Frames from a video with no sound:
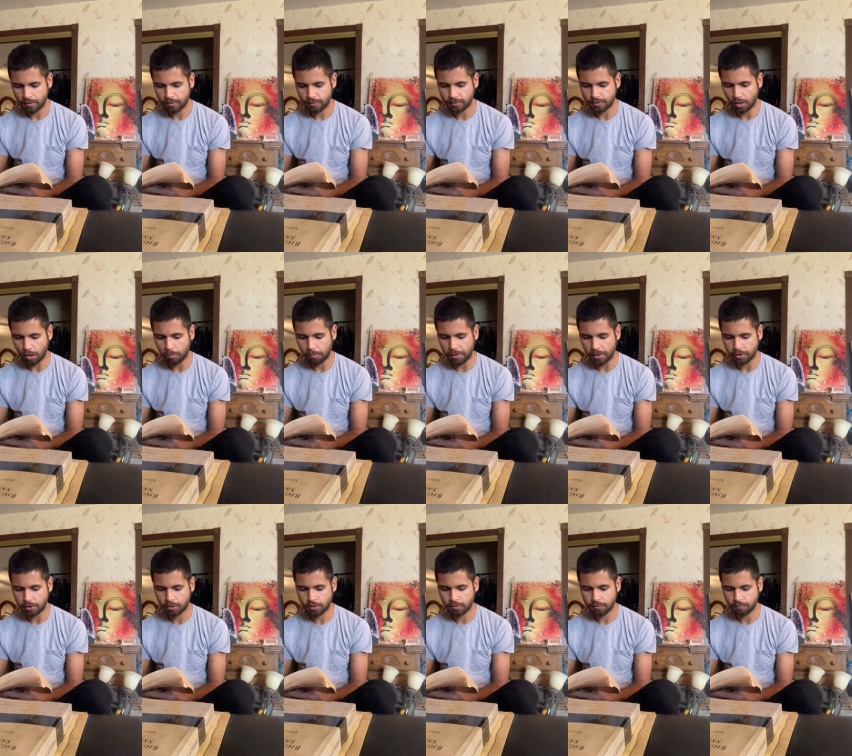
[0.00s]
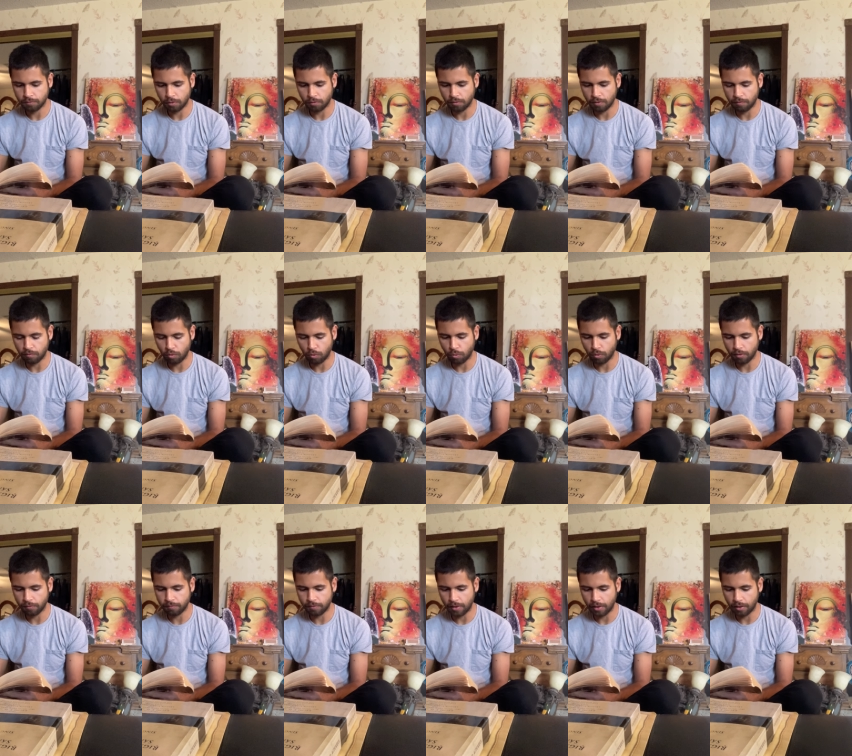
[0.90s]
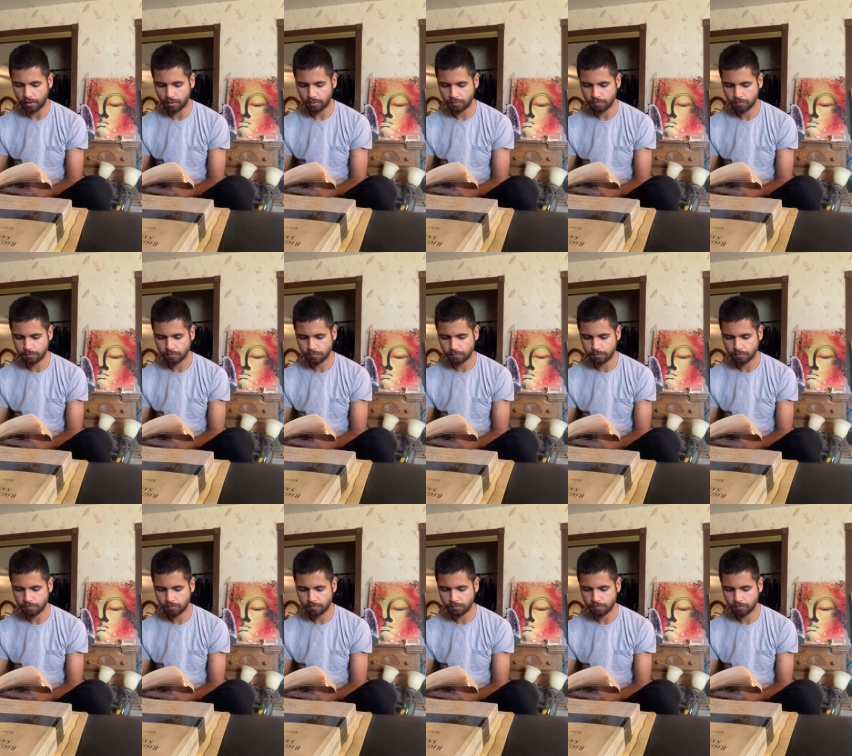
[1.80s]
So much for river warfare